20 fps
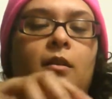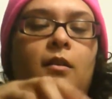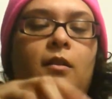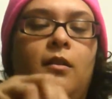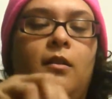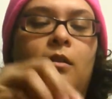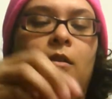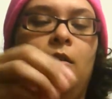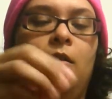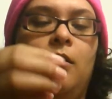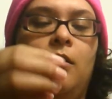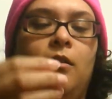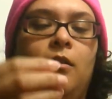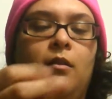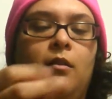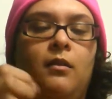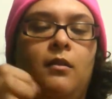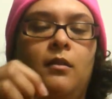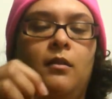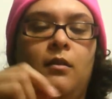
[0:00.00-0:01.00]

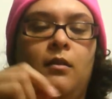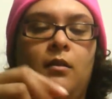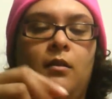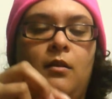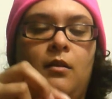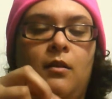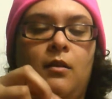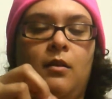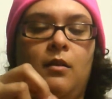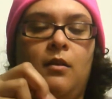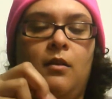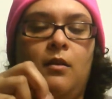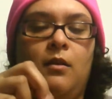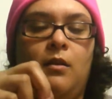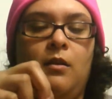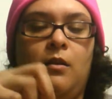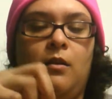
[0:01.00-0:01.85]
Nobody speaks.